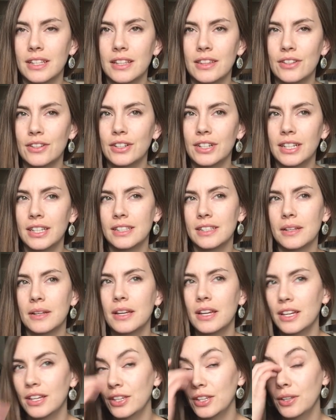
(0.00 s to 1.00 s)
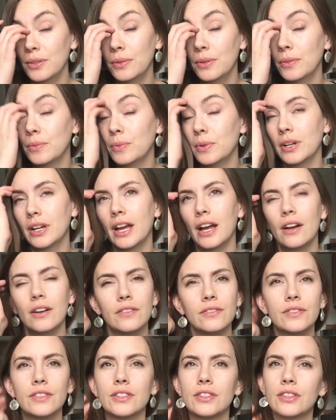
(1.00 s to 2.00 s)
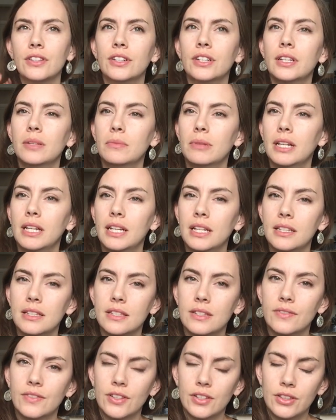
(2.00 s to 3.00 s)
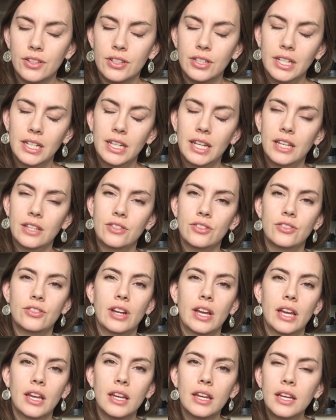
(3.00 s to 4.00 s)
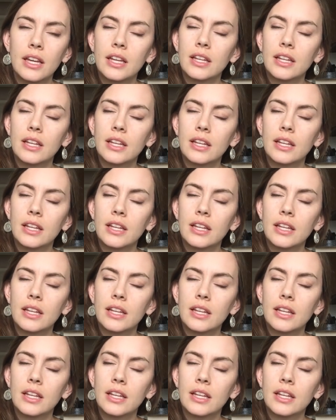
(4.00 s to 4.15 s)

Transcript: 30, so you work out for 30 minutes for 30 days straight.